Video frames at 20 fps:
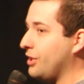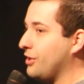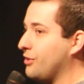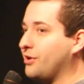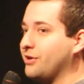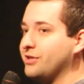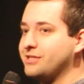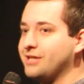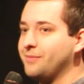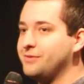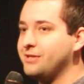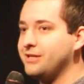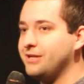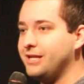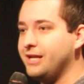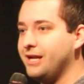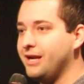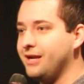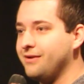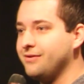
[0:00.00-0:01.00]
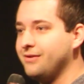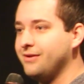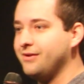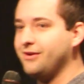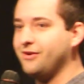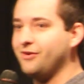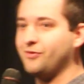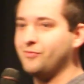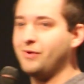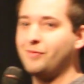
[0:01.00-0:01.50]
already learned something today.
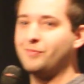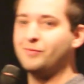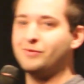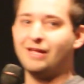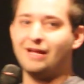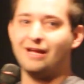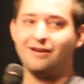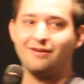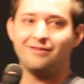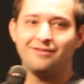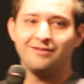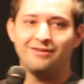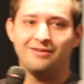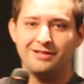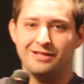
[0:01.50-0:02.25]
Remember that.